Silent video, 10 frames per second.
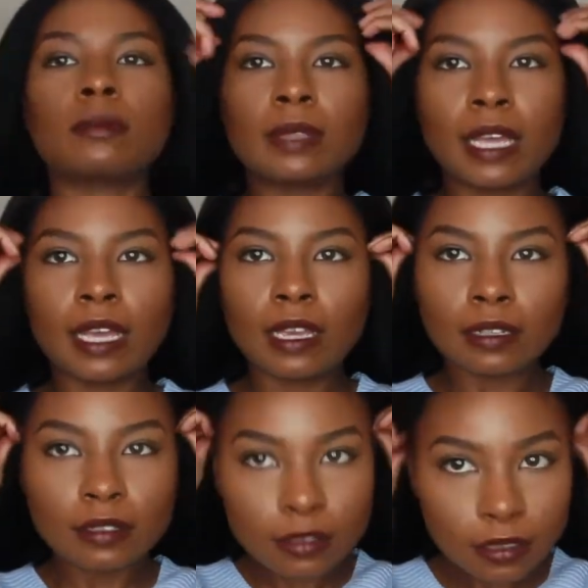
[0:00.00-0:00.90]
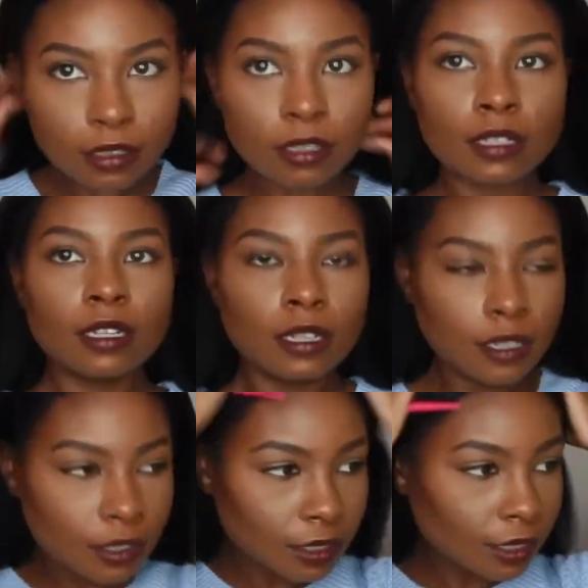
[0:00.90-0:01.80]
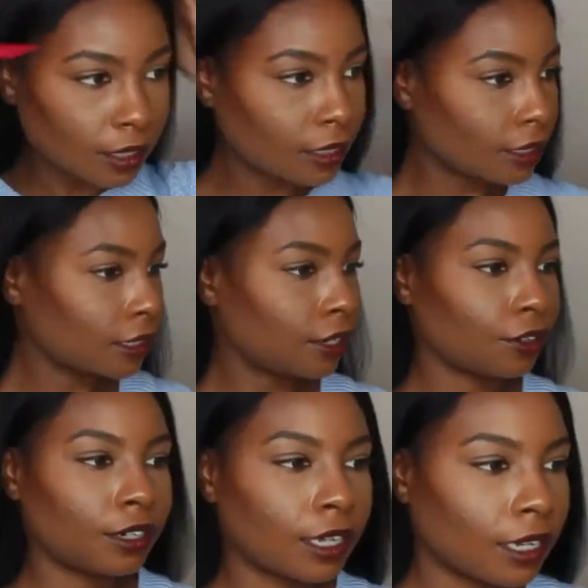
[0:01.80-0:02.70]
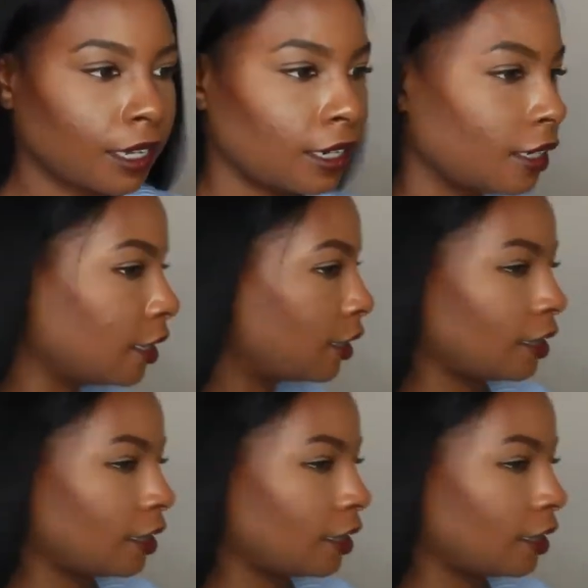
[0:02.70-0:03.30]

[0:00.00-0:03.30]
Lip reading: some things to get this here done.